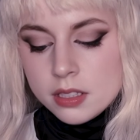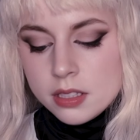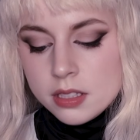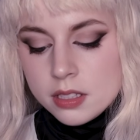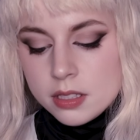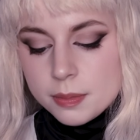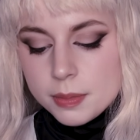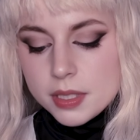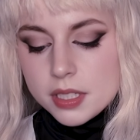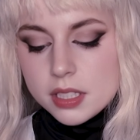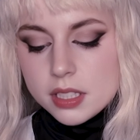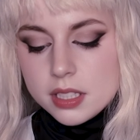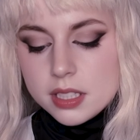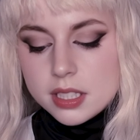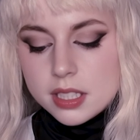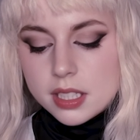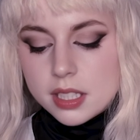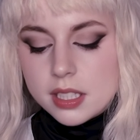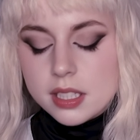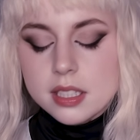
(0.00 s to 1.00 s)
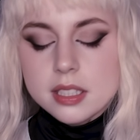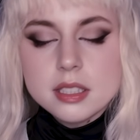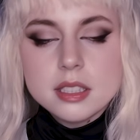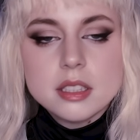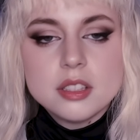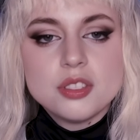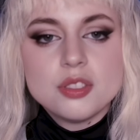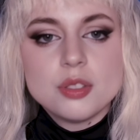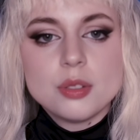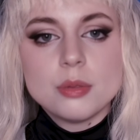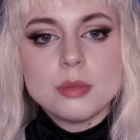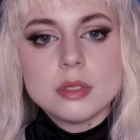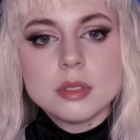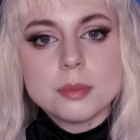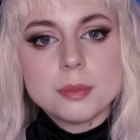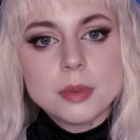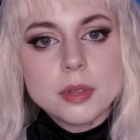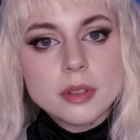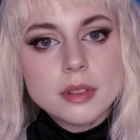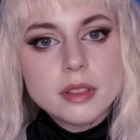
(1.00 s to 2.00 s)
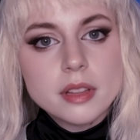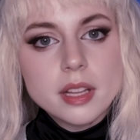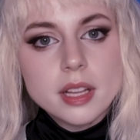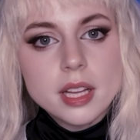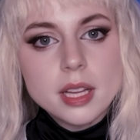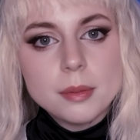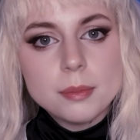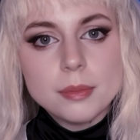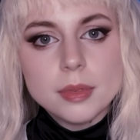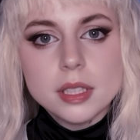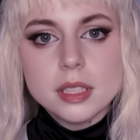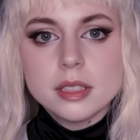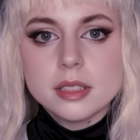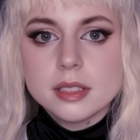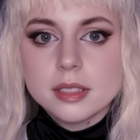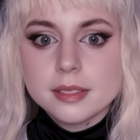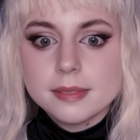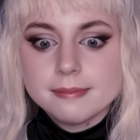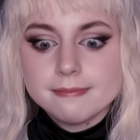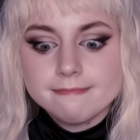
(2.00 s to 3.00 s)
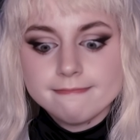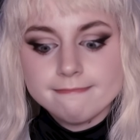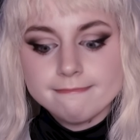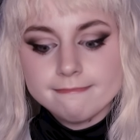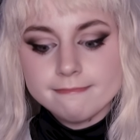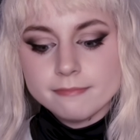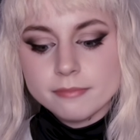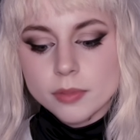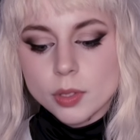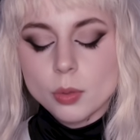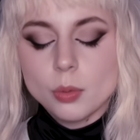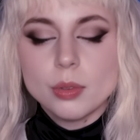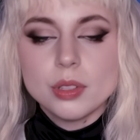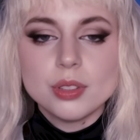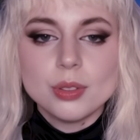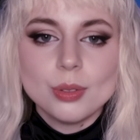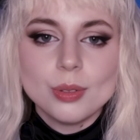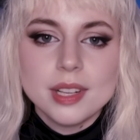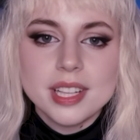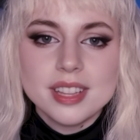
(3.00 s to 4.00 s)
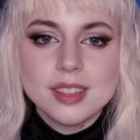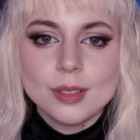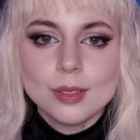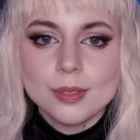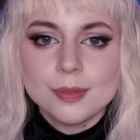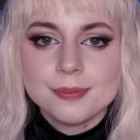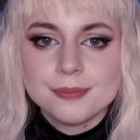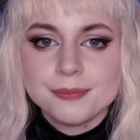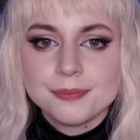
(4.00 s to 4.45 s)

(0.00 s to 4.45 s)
Especially seeing as it's no one's birthday, but what do I know?